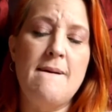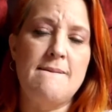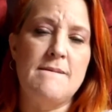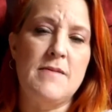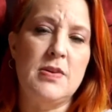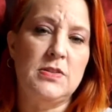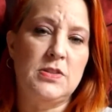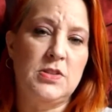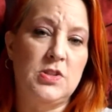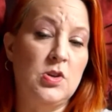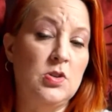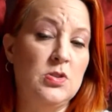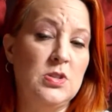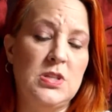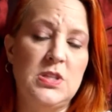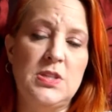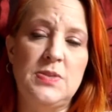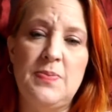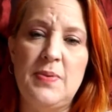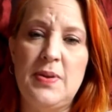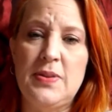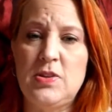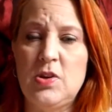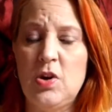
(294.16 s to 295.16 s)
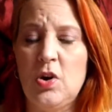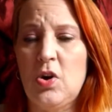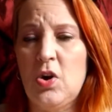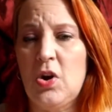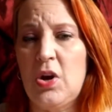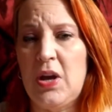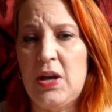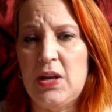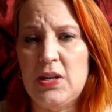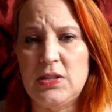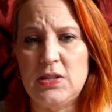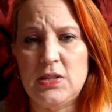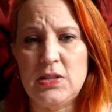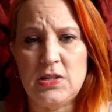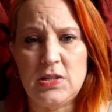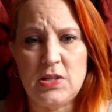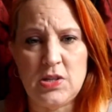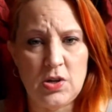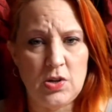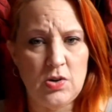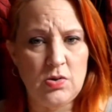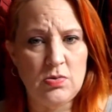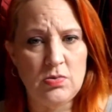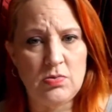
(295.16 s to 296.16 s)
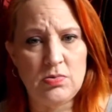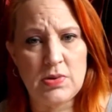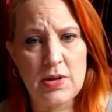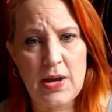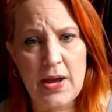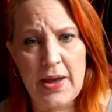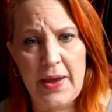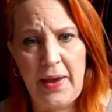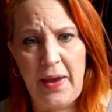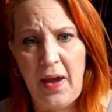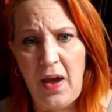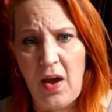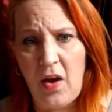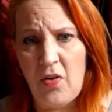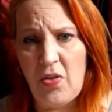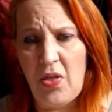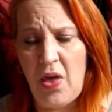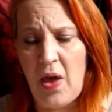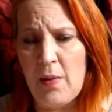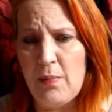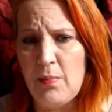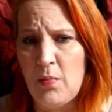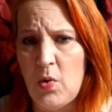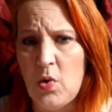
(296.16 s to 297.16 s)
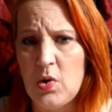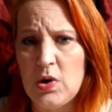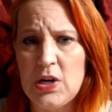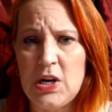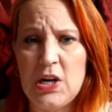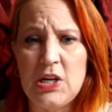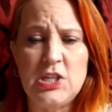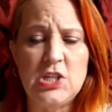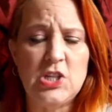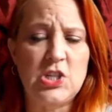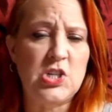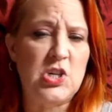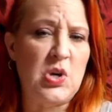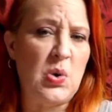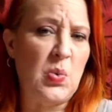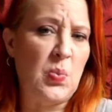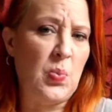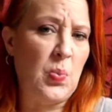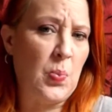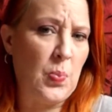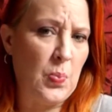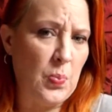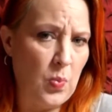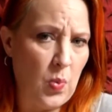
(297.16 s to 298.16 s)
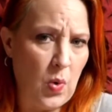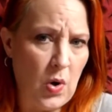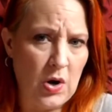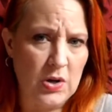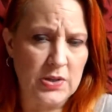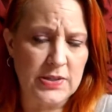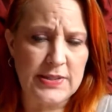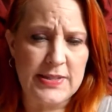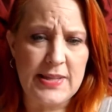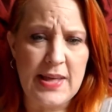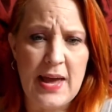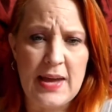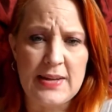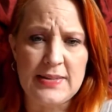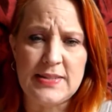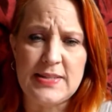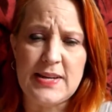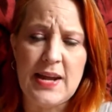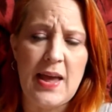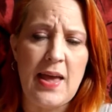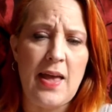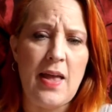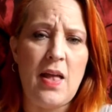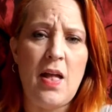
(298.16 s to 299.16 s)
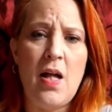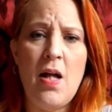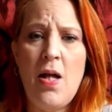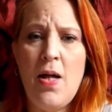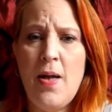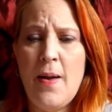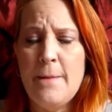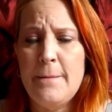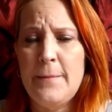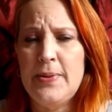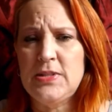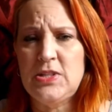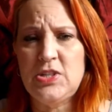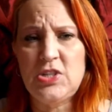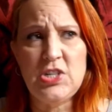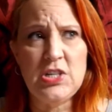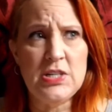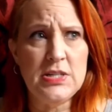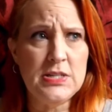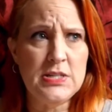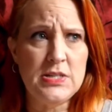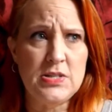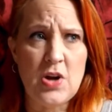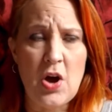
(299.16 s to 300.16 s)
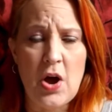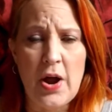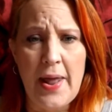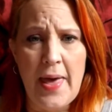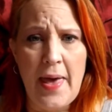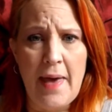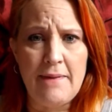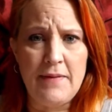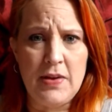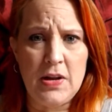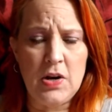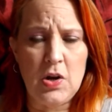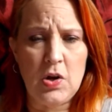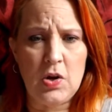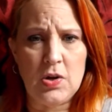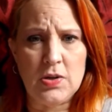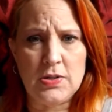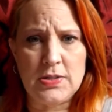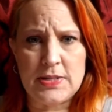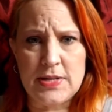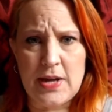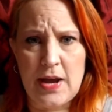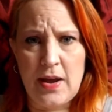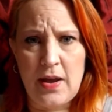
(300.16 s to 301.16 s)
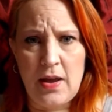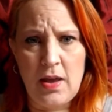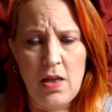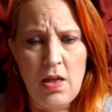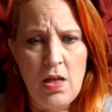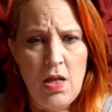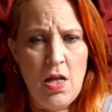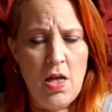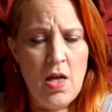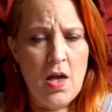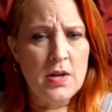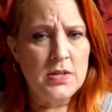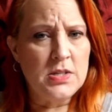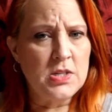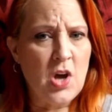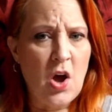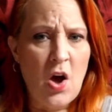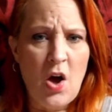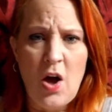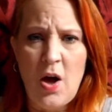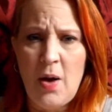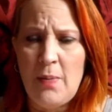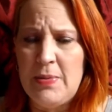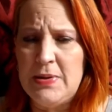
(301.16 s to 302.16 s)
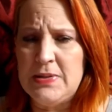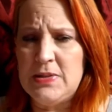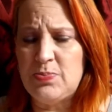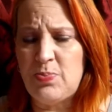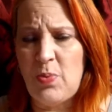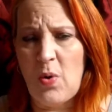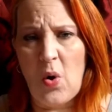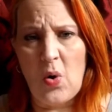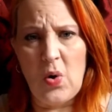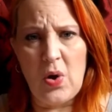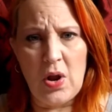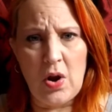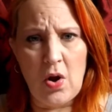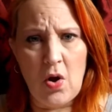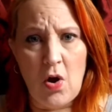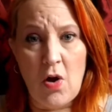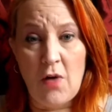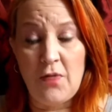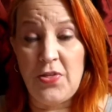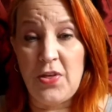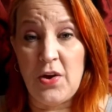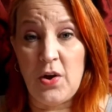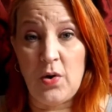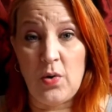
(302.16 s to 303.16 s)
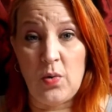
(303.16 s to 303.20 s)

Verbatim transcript: Susan Smith took her kids to daycare that morning. She works that day, but she is not having a good day. Tom has broken off their